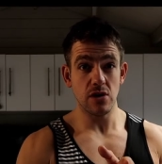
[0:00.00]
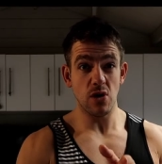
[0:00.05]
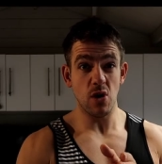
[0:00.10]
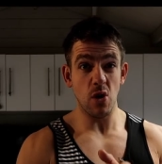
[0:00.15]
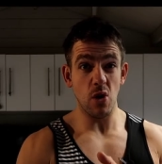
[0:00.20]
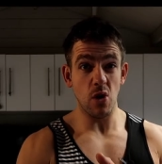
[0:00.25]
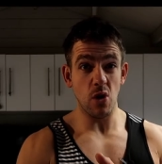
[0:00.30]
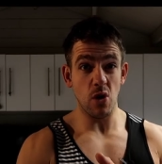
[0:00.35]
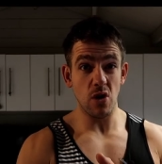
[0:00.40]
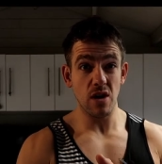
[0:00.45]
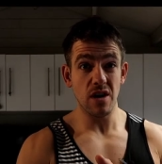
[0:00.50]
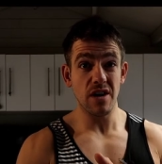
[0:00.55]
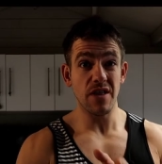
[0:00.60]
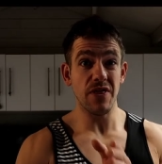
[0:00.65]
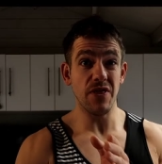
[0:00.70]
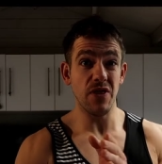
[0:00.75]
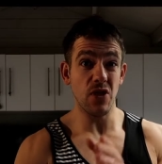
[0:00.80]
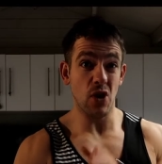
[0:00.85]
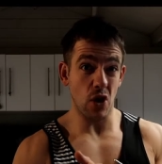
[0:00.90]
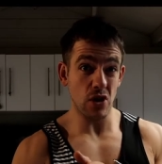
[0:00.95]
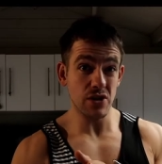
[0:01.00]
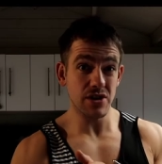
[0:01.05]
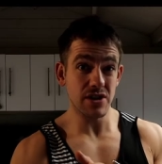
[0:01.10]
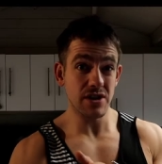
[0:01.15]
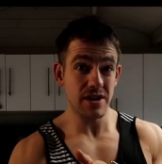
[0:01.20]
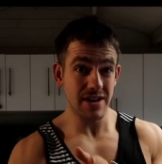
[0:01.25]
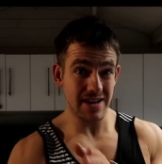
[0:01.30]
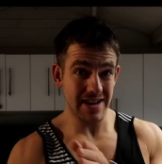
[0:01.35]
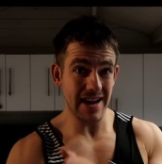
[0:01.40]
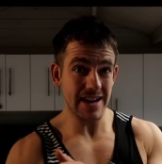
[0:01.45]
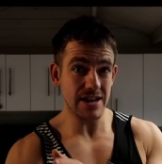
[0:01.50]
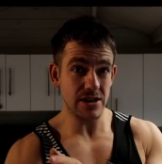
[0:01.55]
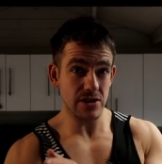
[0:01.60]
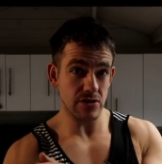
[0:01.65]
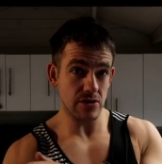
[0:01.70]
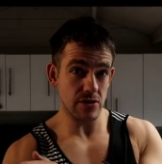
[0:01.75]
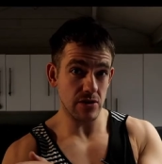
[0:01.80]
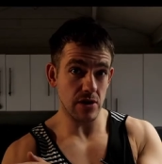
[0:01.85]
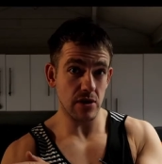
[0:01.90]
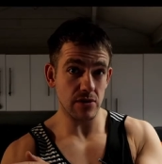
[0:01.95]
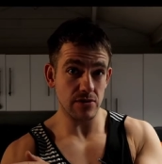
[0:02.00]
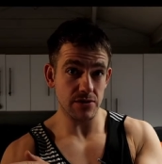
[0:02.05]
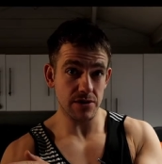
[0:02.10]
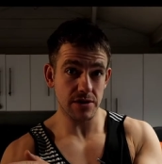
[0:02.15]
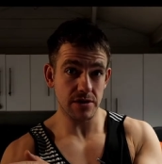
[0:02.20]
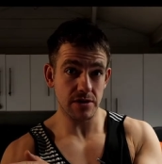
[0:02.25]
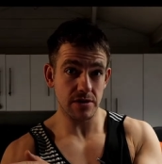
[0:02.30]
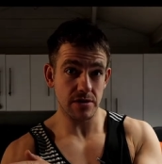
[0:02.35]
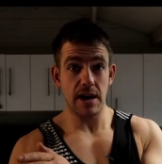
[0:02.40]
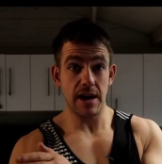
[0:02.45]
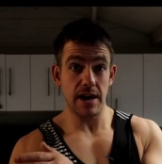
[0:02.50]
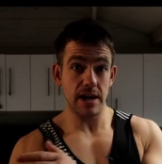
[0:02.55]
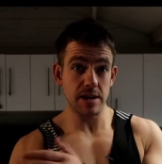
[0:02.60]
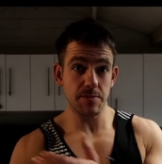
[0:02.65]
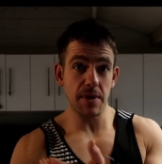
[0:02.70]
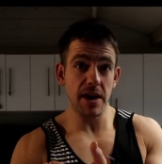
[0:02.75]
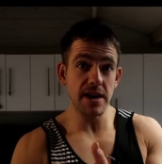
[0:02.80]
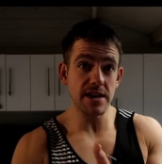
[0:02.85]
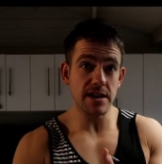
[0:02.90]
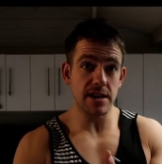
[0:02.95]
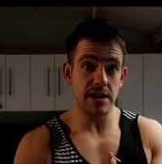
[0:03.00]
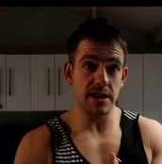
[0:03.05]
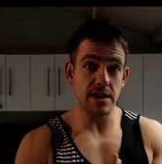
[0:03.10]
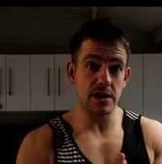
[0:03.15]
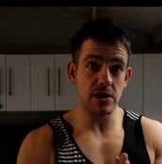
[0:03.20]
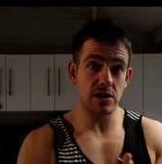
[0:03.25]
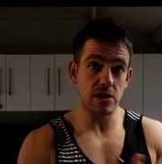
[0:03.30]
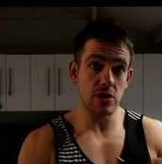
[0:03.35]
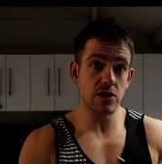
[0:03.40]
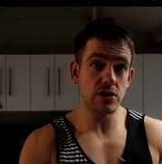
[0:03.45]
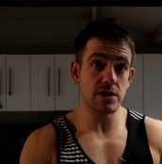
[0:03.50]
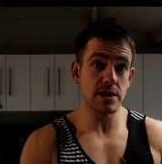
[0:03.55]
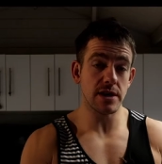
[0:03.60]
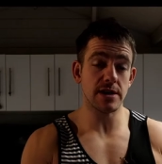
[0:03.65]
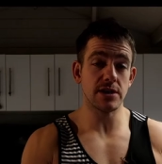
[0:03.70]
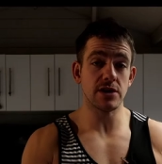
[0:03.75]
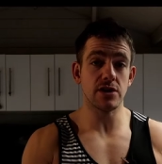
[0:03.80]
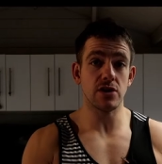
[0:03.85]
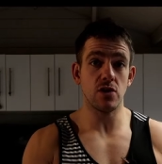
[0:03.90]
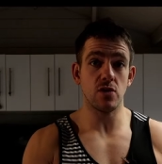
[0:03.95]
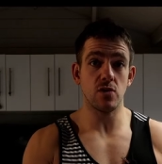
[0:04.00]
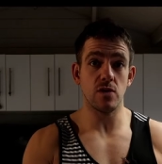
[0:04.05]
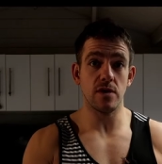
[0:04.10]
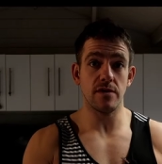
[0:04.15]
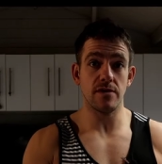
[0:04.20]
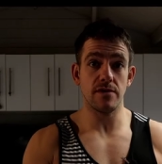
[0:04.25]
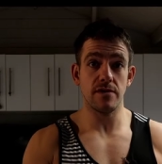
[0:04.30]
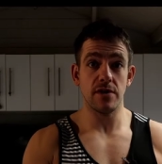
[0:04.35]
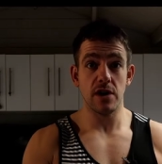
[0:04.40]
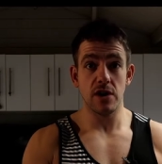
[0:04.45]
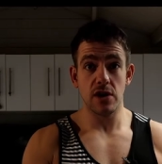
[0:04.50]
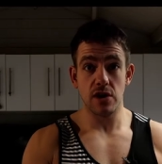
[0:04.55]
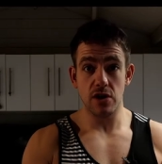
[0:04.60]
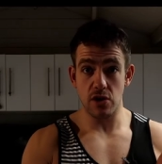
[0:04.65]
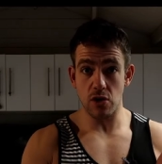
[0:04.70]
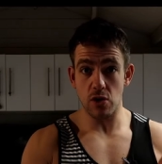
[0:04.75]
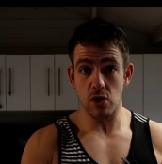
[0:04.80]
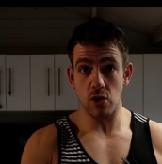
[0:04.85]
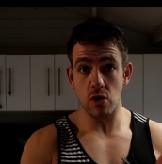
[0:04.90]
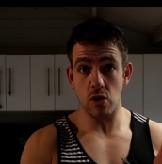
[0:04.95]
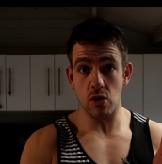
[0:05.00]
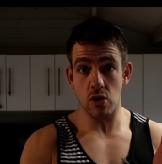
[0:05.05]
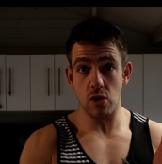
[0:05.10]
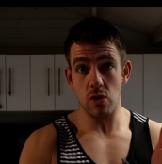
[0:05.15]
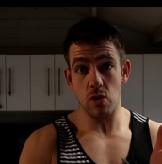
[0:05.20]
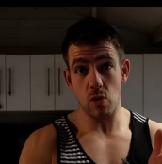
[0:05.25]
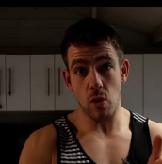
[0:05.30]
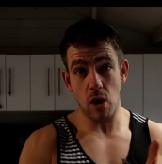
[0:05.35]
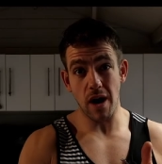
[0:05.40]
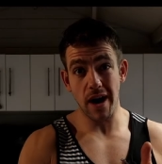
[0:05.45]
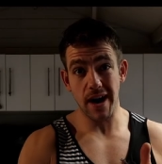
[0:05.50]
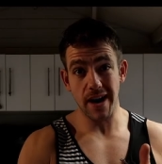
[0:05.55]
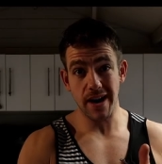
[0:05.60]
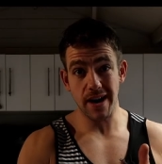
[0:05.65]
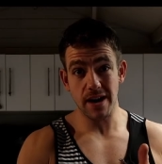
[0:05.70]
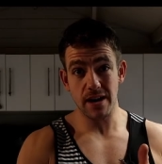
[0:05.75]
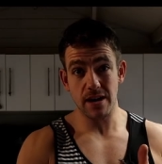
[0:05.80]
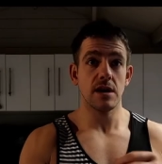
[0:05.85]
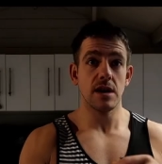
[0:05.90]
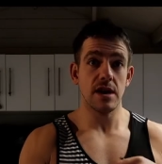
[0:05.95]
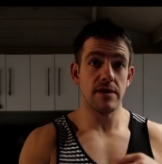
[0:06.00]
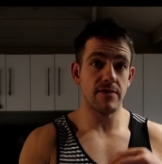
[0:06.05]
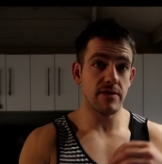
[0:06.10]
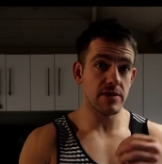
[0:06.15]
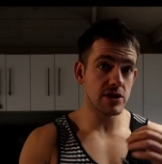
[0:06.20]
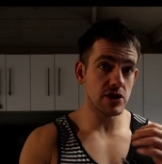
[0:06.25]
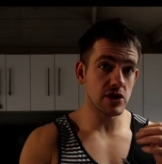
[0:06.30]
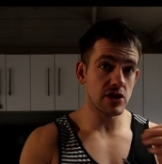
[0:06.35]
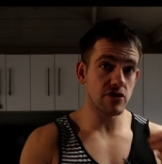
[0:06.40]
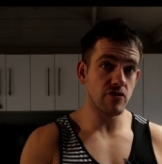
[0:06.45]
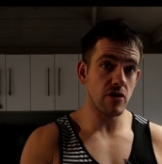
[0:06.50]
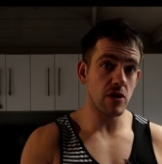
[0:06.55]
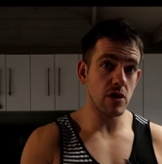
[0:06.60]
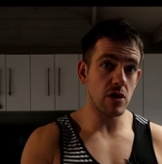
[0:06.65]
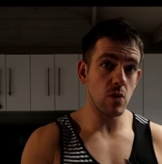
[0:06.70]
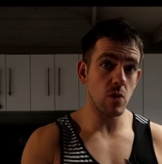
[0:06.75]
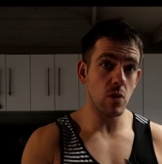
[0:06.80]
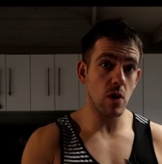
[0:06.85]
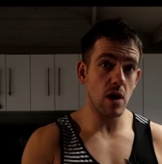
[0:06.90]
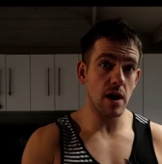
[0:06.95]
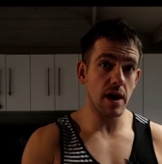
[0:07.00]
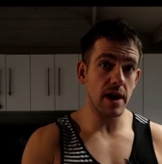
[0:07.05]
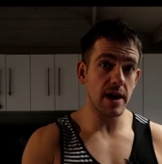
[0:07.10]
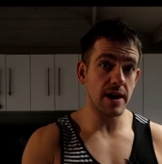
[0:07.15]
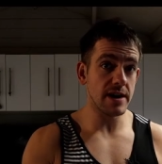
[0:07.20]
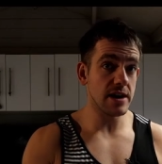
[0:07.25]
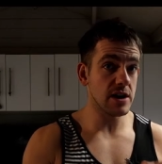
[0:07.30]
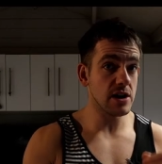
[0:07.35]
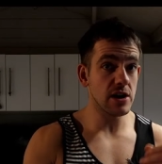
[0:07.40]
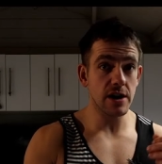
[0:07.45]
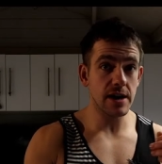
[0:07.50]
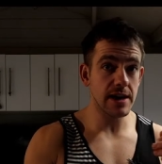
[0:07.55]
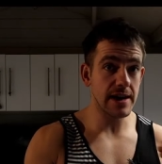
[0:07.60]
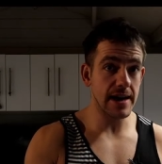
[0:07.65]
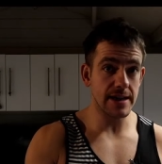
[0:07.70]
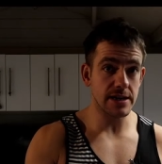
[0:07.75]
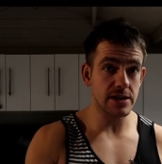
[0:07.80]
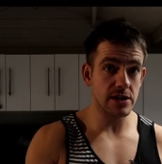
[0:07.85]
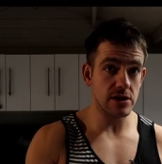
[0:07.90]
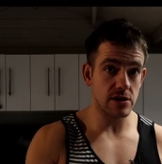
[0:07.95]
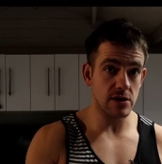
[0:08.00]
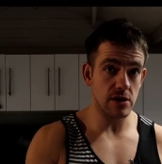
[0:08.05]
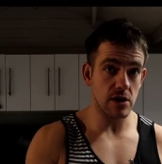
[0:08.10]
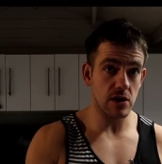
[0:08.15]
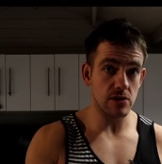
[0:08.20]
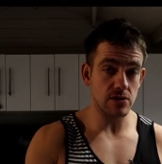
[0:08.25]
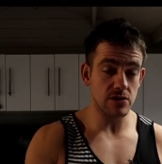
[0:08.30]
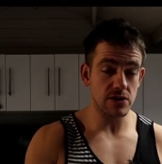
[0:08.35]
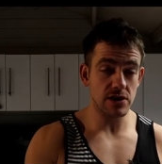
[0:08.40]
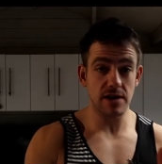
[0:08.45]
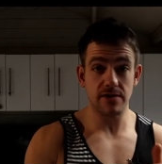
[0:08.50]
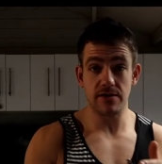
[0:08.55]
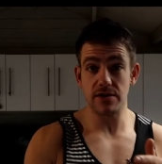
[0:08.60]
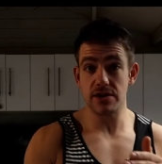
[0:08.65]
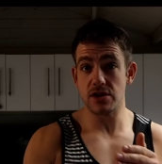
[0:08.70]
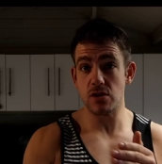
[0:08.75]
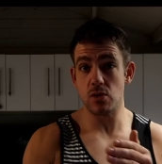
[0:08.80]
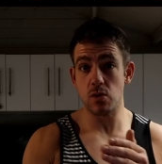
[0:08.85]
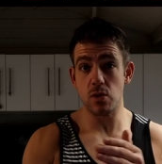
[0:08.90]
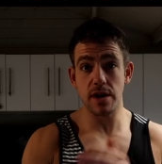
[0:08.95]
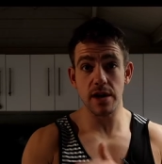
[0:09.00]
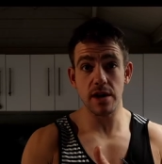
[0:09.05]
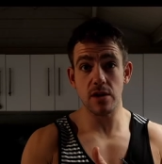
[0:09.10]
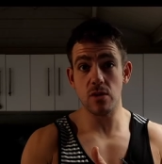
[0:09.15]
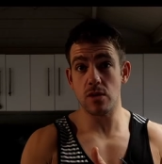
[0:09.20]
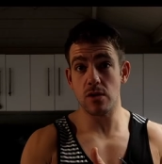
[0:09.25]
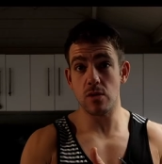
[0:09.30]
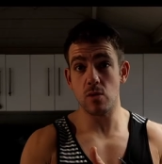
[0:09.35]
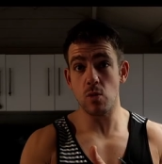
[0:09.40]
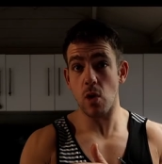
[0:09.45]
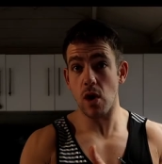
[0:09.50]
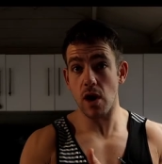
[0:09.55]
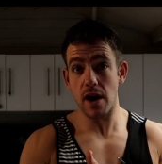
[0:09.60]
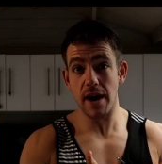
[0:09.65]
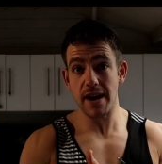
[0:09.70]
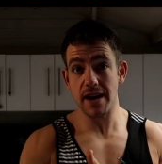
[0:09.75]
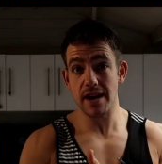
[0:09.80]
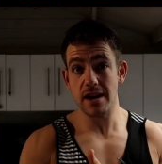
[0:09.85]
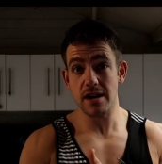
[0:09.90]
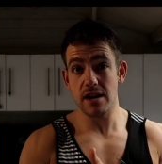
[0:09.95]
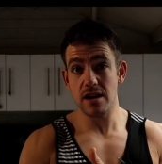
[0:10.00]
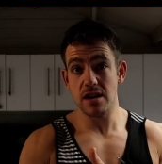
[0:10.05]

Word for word: or not get to your goals. And it's basically usually to do with your why. If it's a strong why, you're going to get to your goals. If it's a weak why,